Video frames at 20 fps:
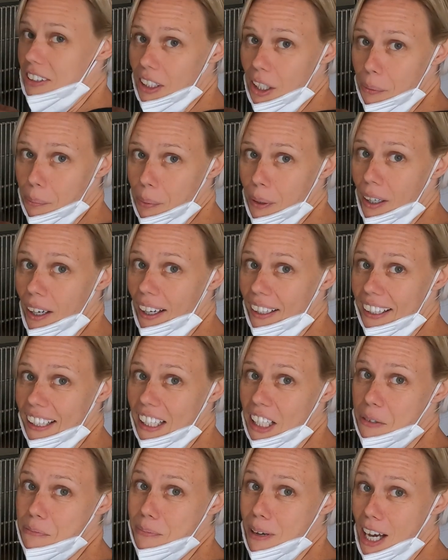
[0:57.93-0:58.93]
up. I
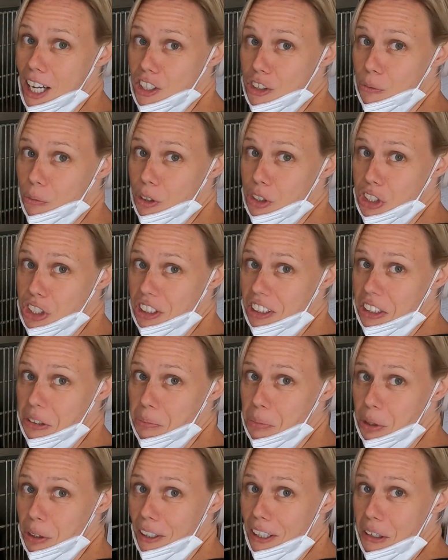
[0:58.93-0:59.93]
can't imagine what she's gonna
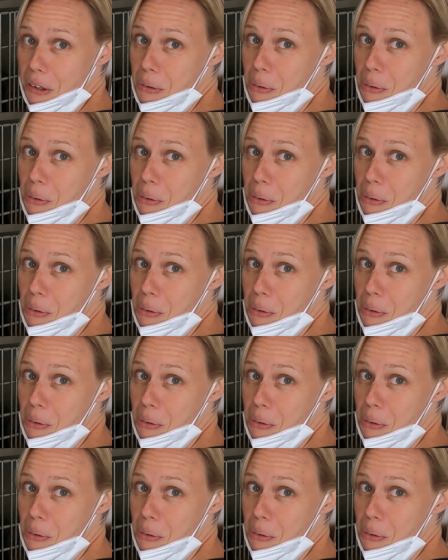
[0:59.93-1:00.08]
be like